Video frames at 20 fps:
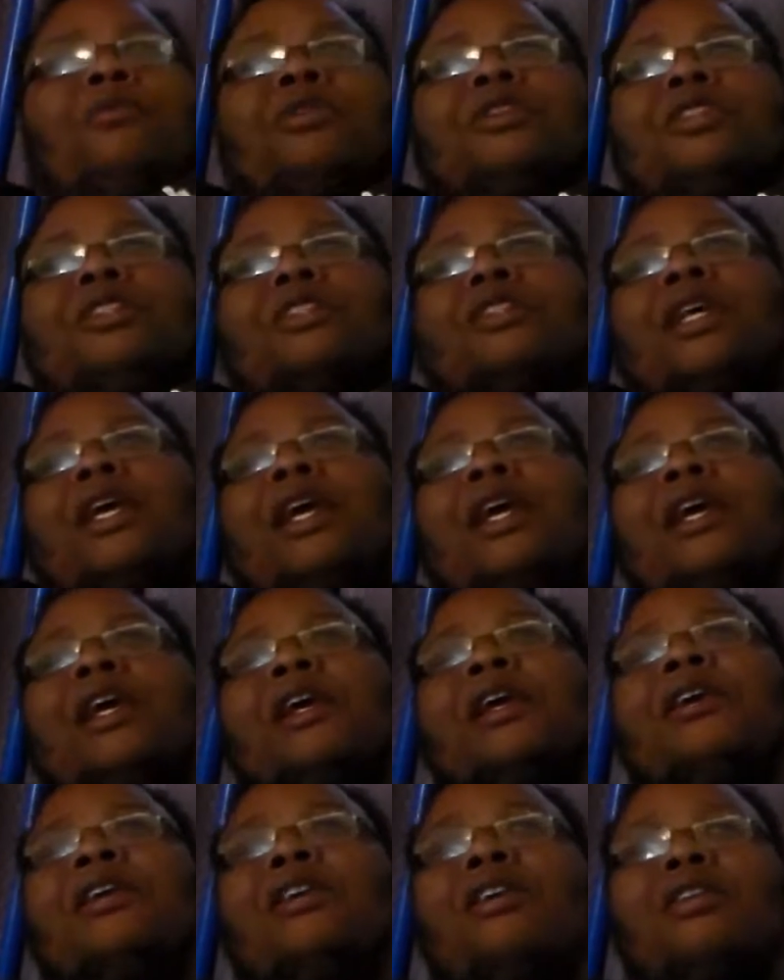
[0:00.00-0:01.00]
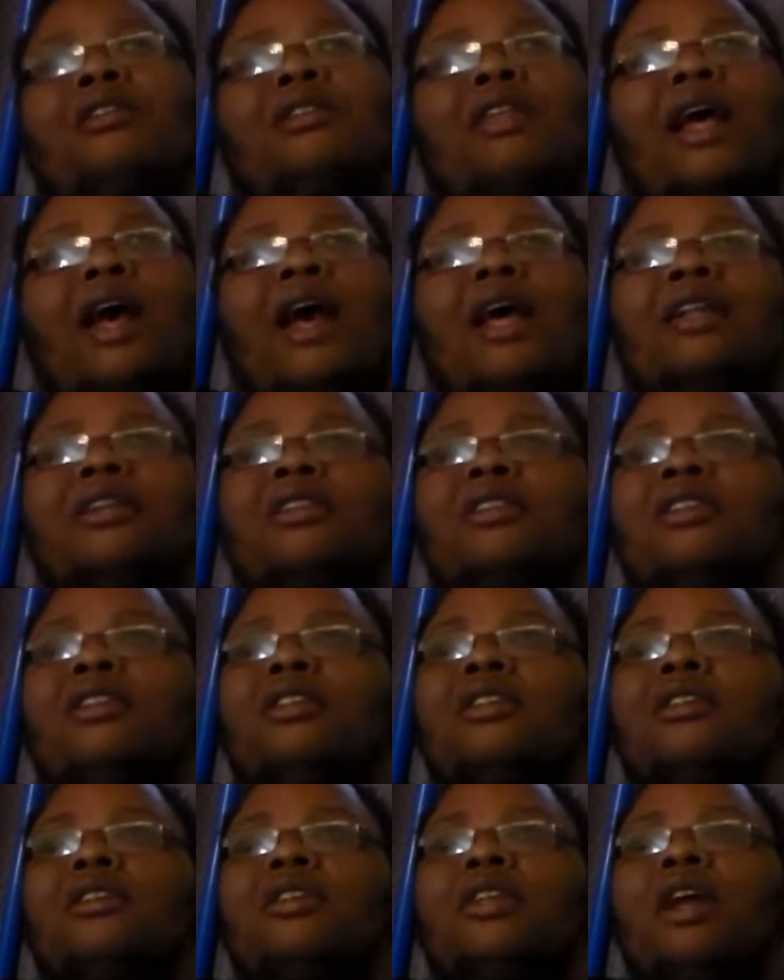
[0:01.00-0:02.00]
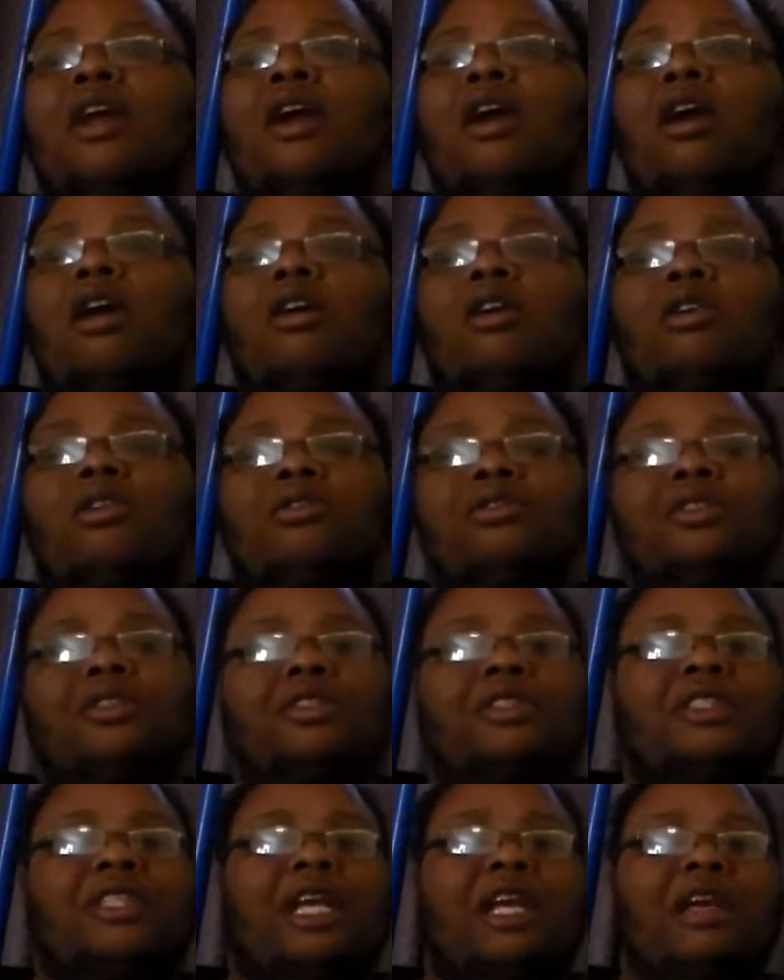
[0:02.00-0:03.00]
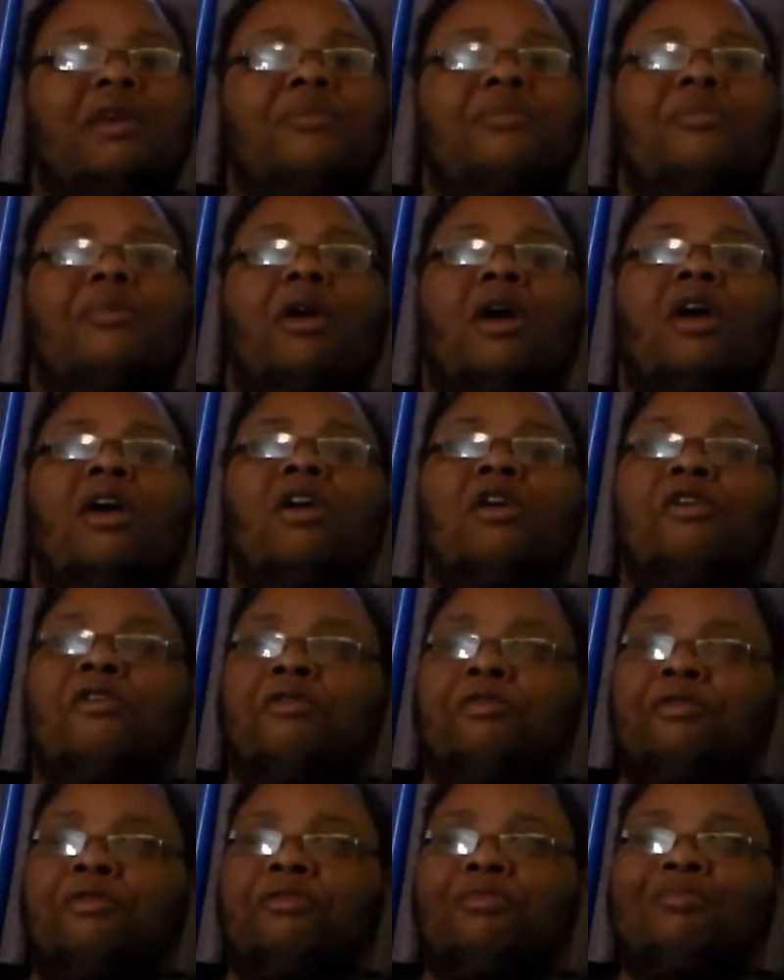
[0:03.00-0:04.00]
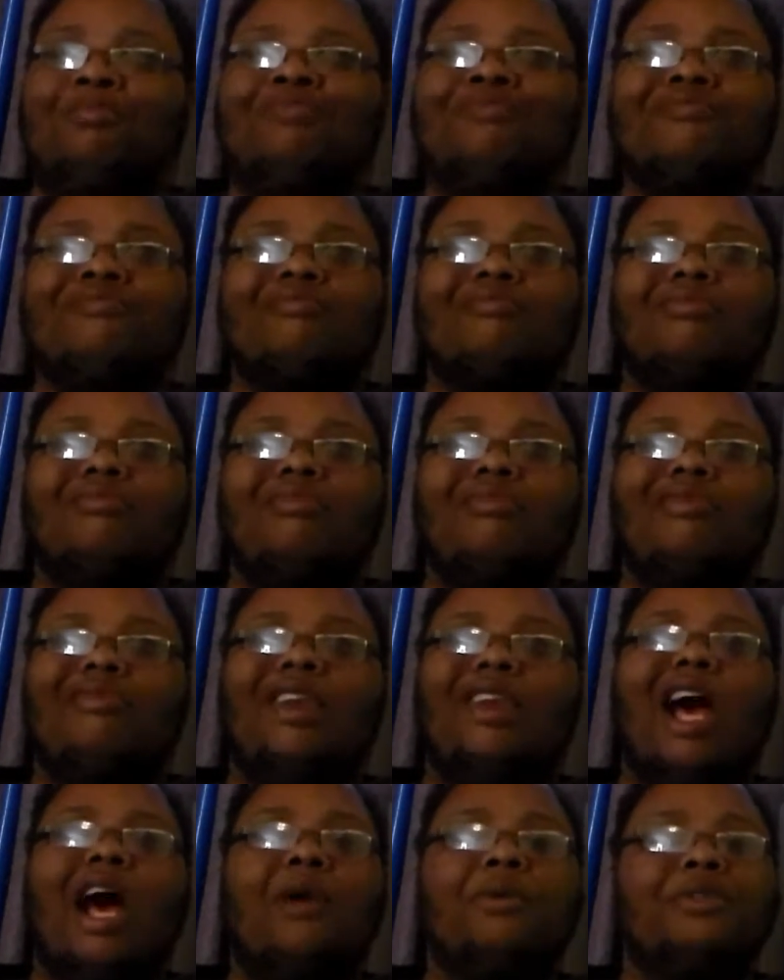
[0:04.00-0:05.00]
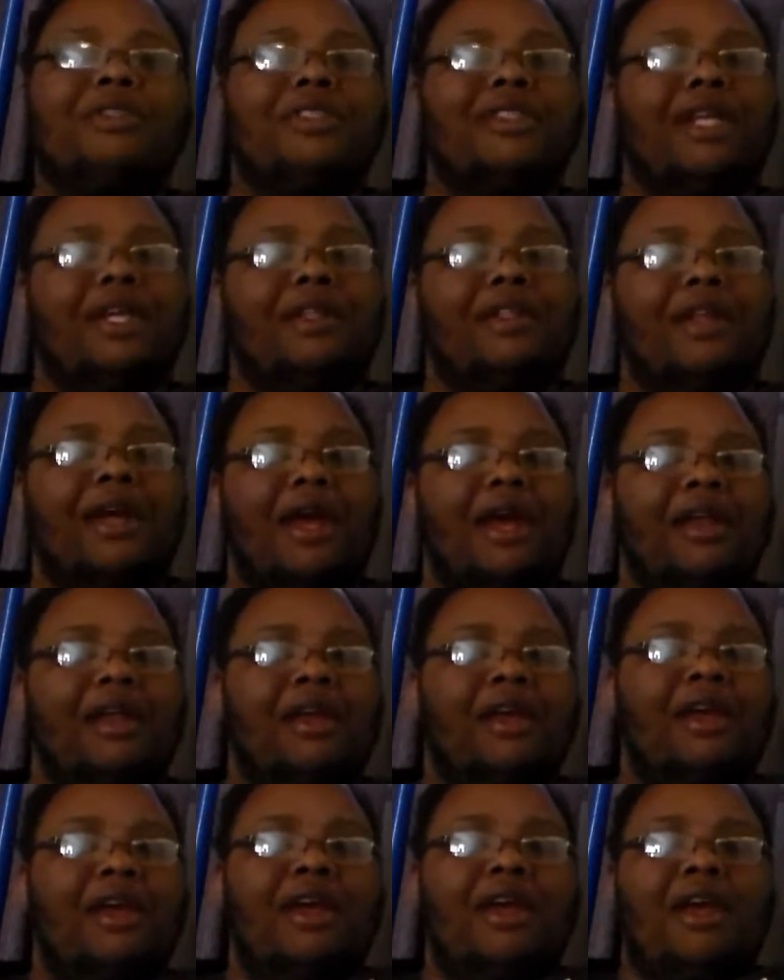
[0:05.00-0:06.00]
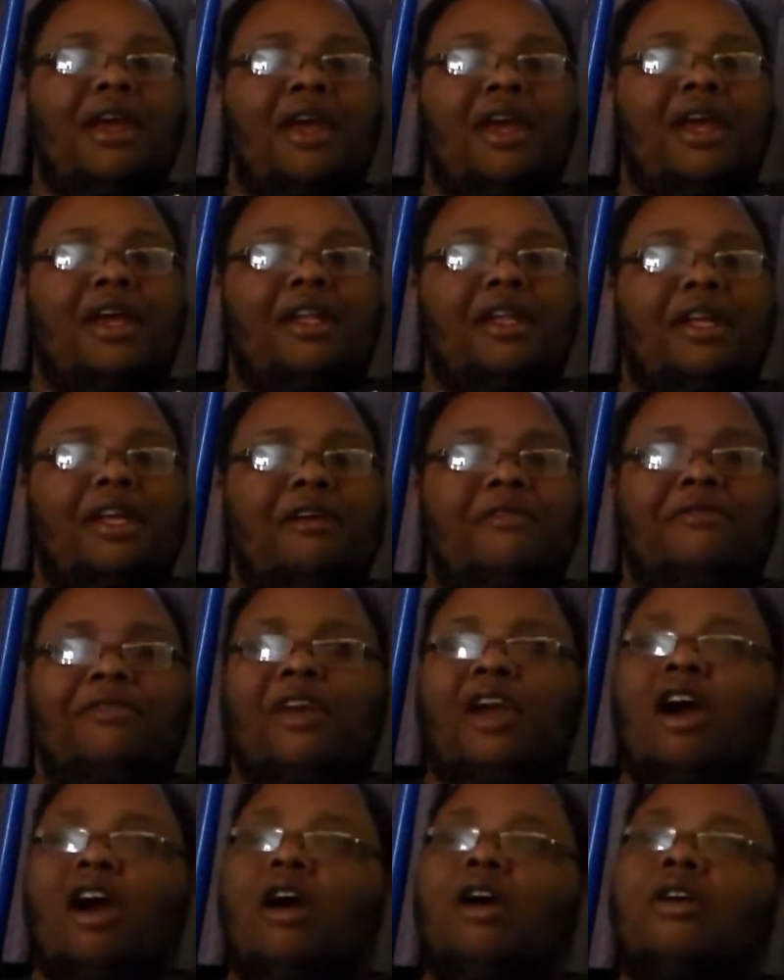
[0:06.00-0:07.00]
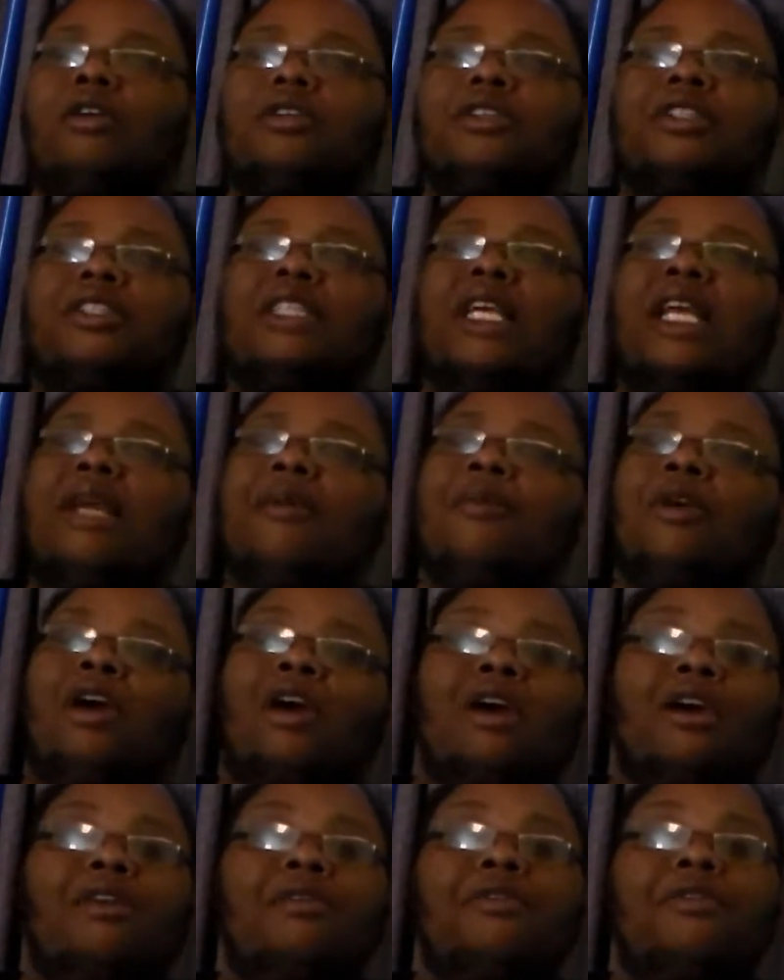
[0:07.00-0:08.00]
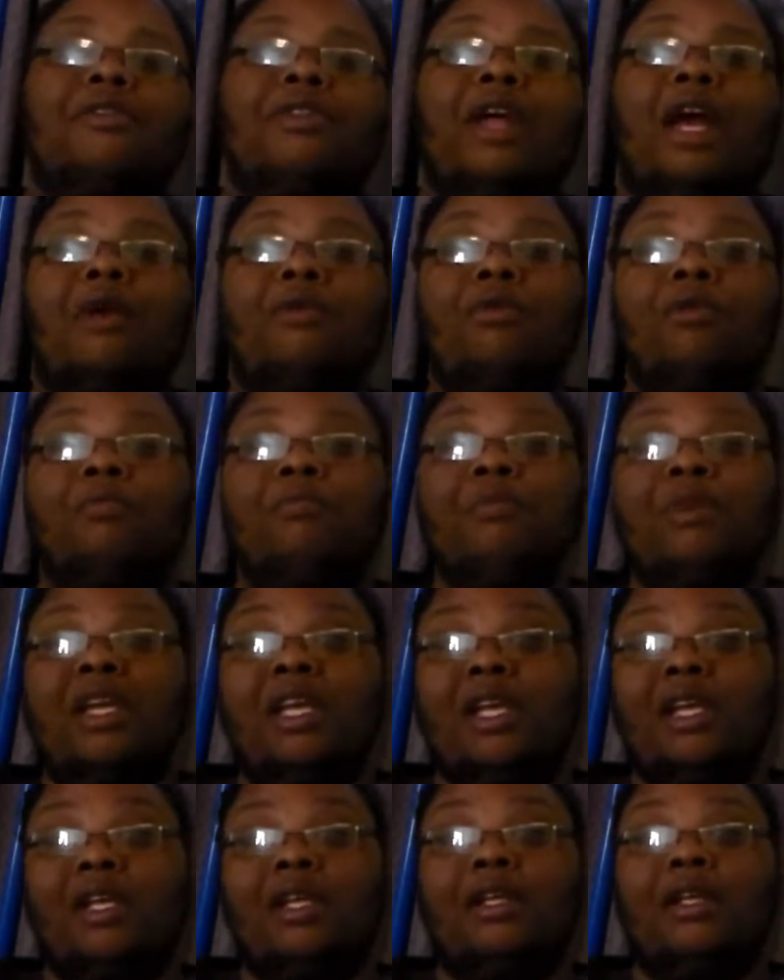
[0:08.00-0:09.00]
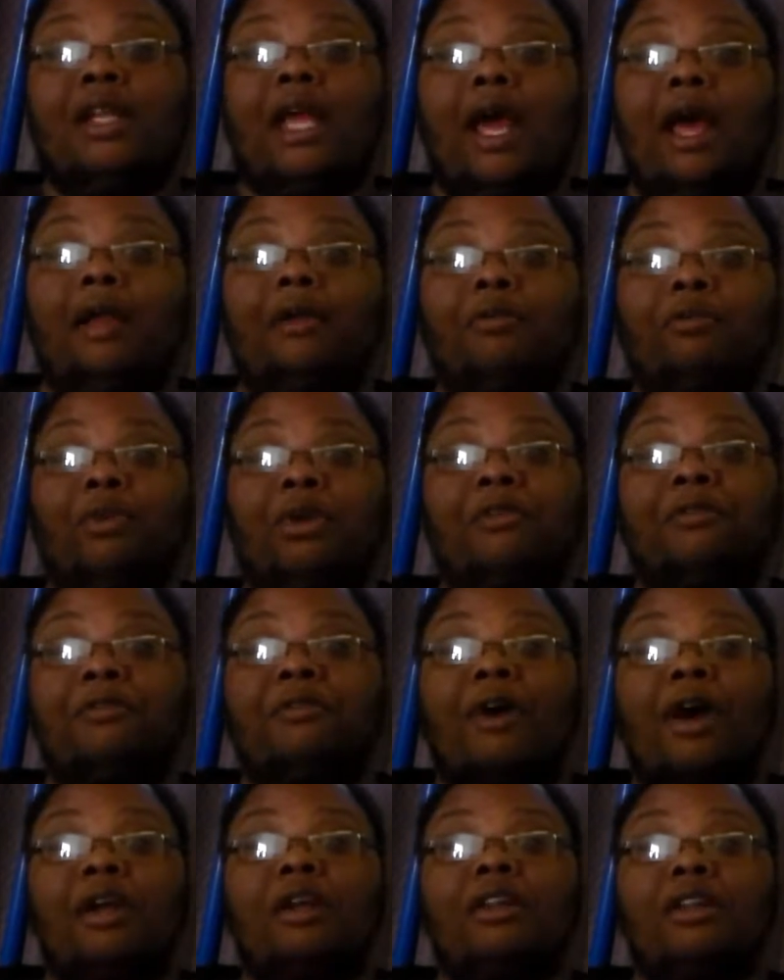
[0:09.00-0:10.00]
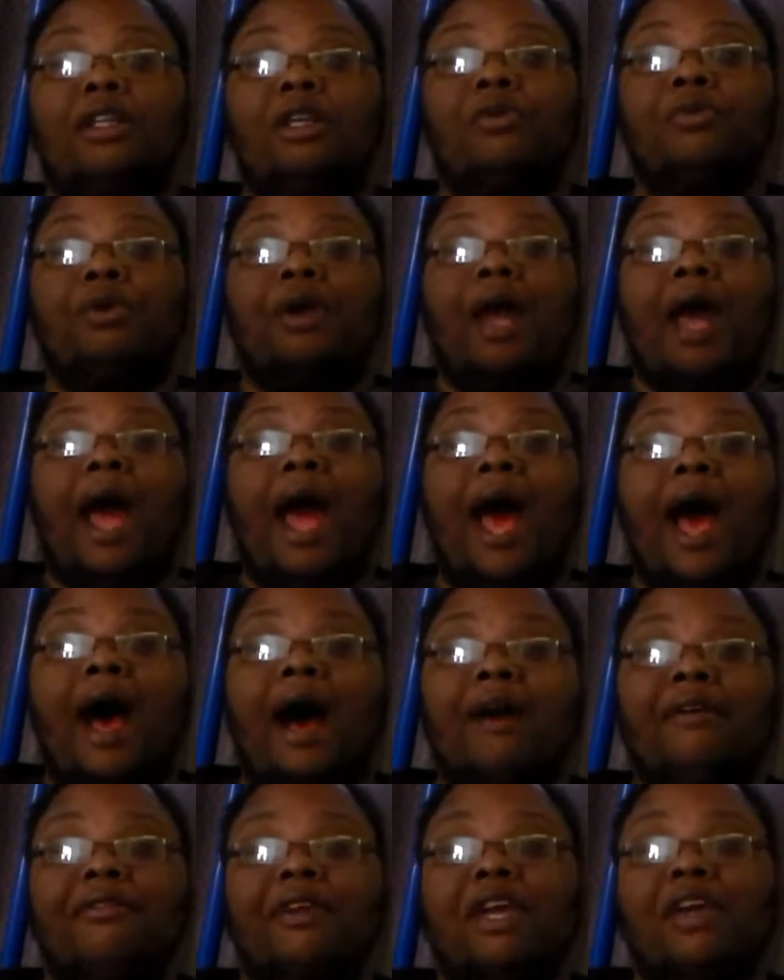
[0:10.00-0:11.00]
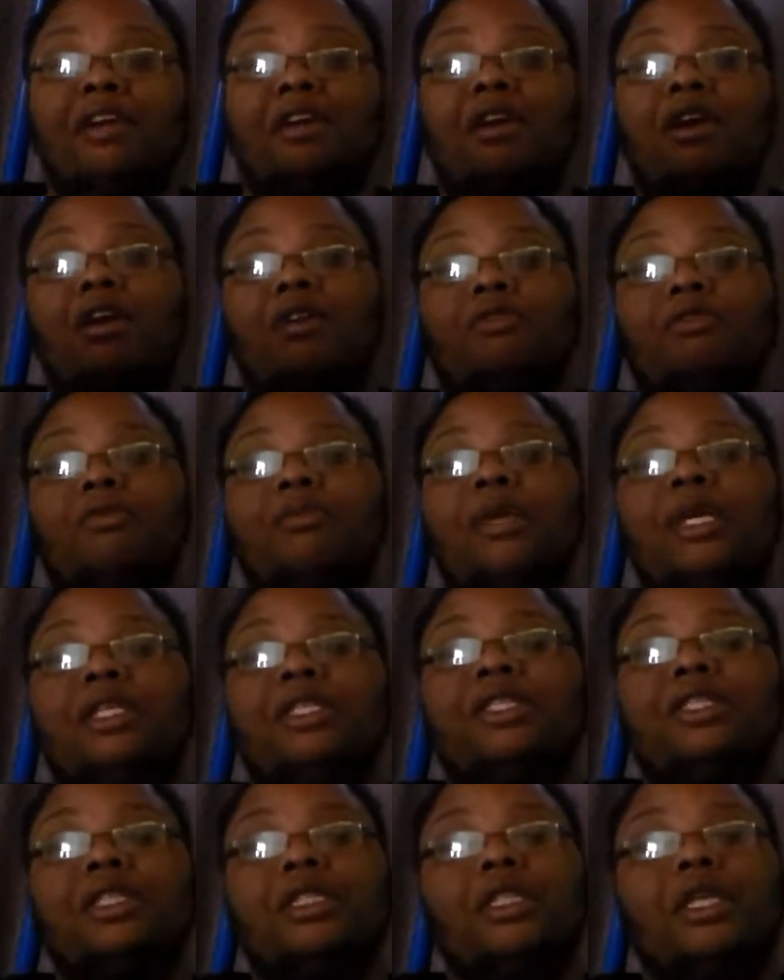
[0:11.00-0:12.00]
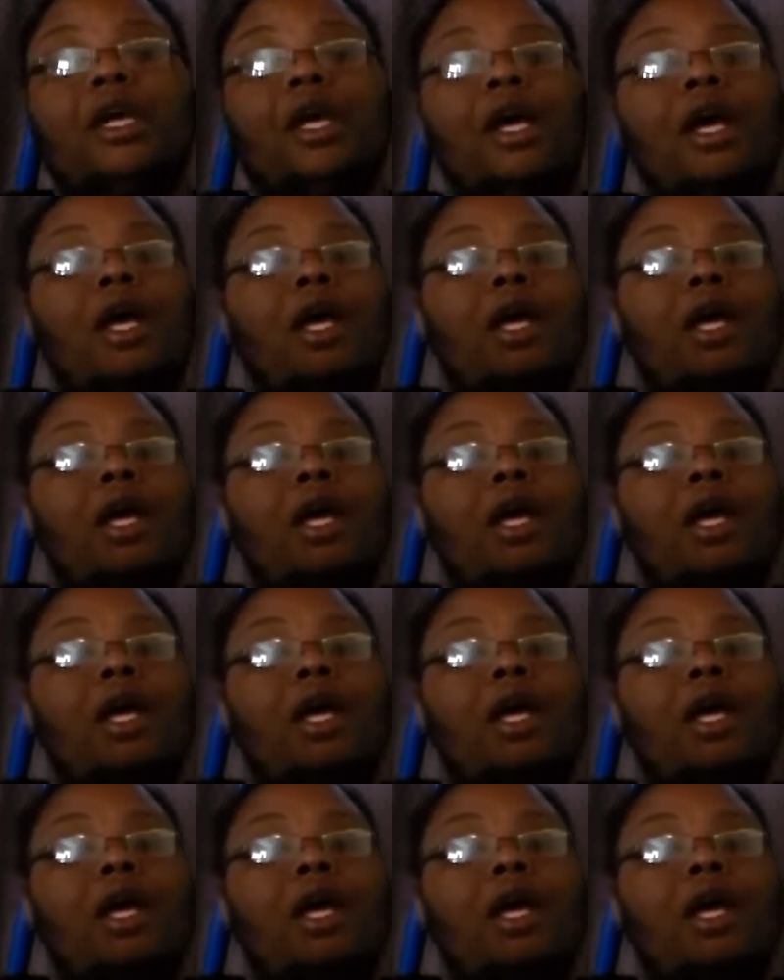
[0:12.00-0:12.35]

would say that they are on the same Earth. I would say that. And if they are on the same Earth, that would mean that we finally would have a confirmation